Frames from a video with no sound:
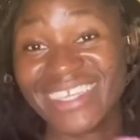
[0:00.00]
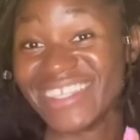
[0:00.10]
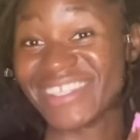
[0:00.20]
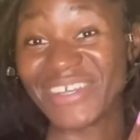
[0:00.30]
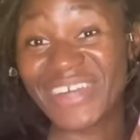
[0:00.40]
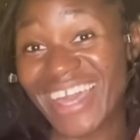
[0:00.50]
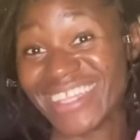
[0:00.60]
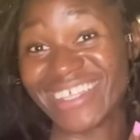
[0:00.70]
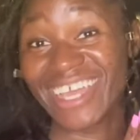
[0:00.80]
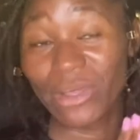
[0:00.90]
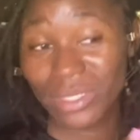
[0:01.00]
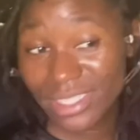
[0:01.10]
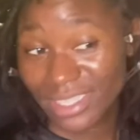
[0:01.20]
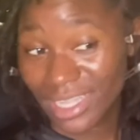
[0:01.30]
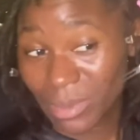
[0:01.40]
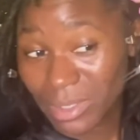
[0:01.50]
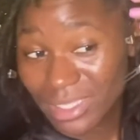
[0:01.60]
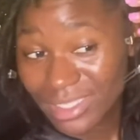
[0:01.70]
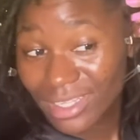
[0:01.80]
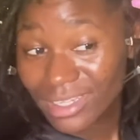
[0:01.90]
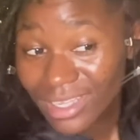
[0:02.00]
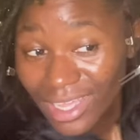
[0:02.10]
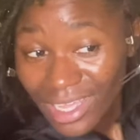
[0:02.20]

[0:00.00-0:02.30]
So look how easy that was, and